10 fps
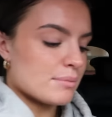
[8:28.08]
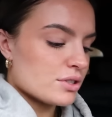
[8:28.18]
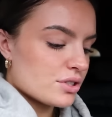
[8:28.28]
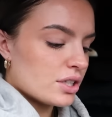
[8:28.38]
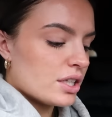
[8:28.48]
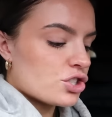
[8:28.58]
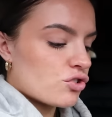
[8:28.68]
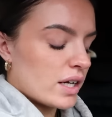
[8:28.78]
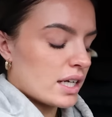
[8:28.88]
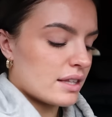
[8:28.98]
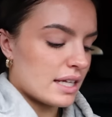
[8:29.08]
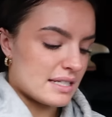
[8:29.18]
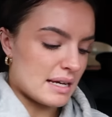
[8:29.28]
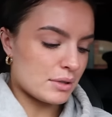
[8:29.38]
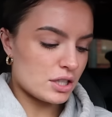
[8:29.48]
I'm just going to drink
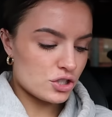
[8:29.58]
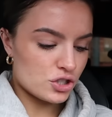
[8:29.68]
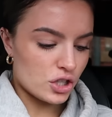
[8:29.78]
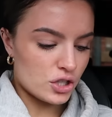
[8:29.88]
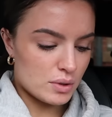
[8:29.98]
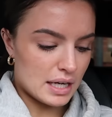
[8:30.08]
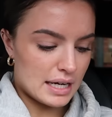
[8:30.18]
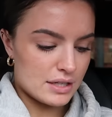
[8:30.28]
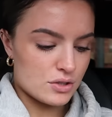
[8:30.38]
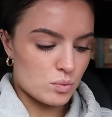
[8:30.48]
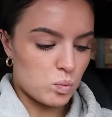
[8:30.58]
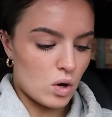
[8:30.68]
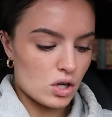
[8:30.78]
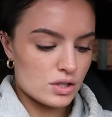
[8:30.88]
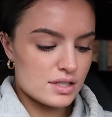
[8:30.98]
this. I'm going to show you guys
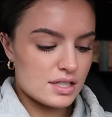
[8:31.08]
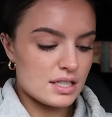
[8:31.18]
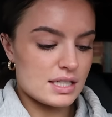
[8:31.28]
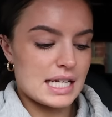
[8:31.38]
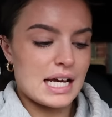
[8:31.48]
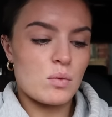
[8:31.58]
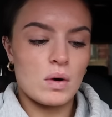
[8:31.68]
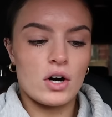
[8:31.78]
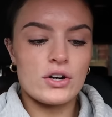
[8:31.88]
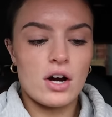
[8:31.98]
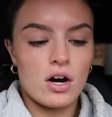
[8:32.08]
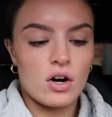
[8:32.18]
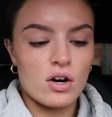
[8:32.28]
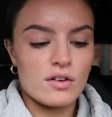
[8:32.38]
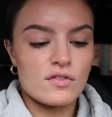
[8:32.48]
what day one
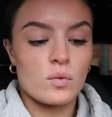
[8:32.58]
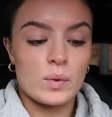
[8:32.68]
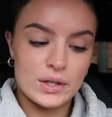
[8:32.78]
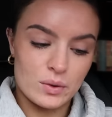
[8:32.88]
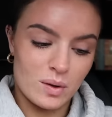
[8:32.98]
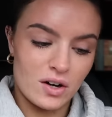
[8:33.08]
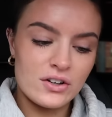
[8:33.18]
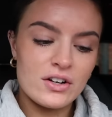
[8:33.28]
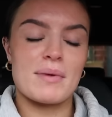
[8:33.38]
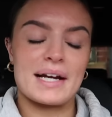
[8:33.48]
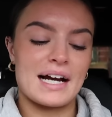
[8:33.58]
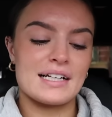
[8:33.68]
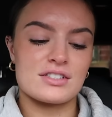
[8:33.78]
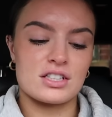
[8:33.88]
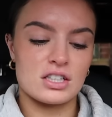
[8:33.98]
of week one of my
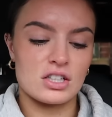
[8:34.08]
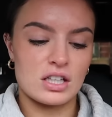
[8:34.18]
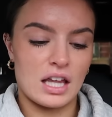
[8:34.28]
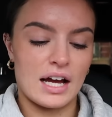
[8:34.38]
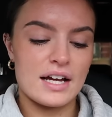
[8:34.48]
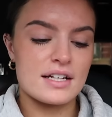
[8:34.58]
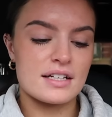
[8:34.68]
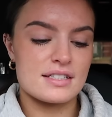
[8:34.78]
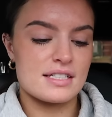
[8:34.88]
guide is going to look like